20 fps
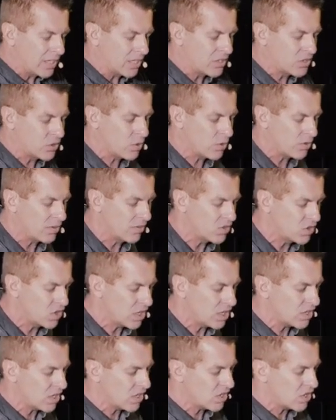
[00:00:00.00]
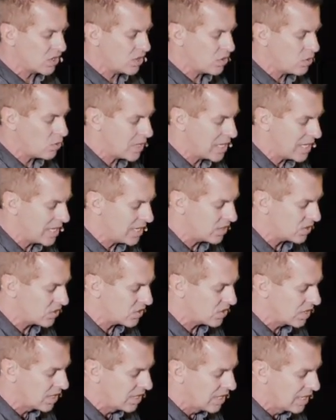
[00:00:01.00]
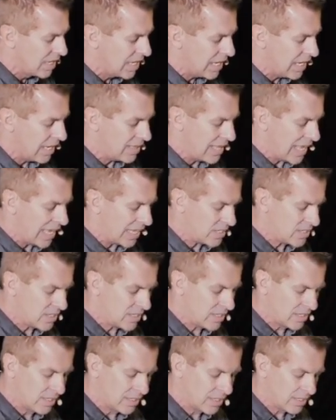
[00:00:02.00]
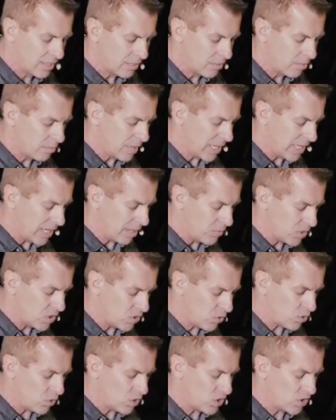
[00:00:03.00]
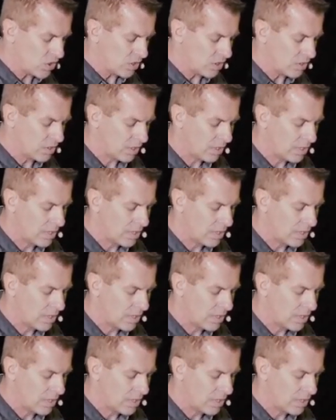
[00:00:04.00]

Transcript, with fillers: in the truth of Jesus and who he is. And that becomes crucial.